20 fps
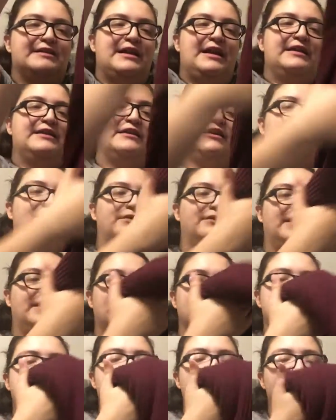I thought it, like I
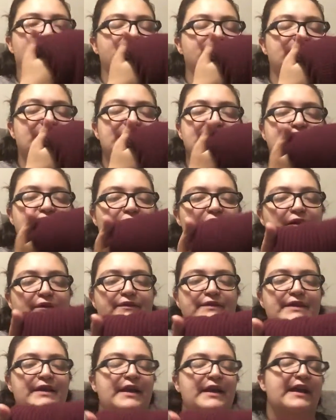said, it was really
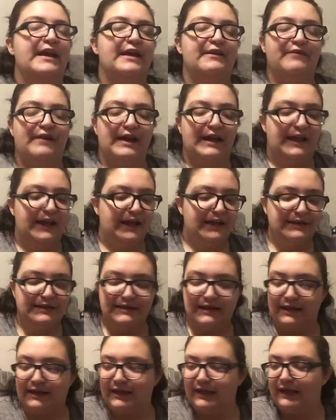soft. If I can't
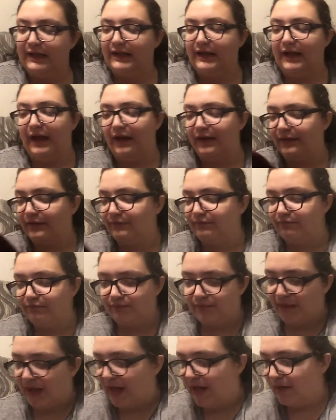sell it,
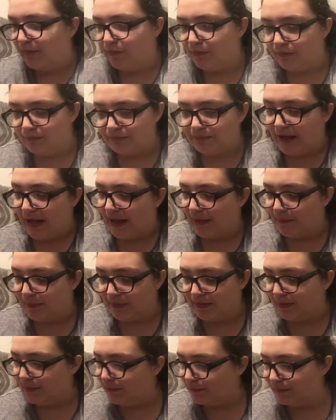I will
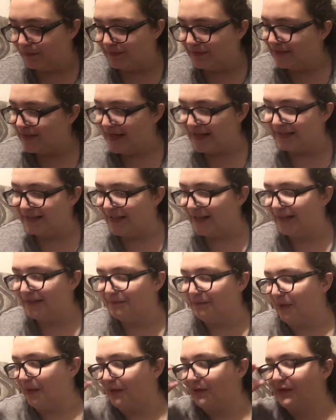happily take that in
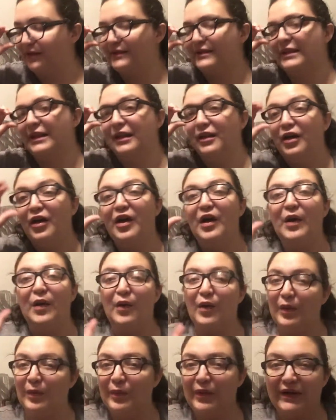my closet
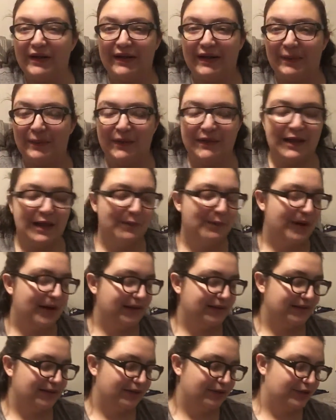or put it up in that buy
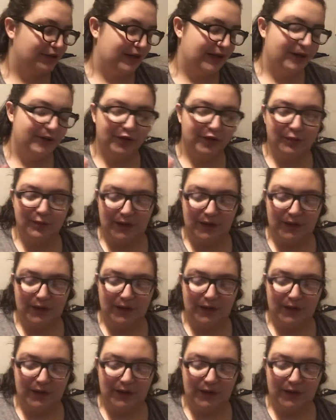sell trade group.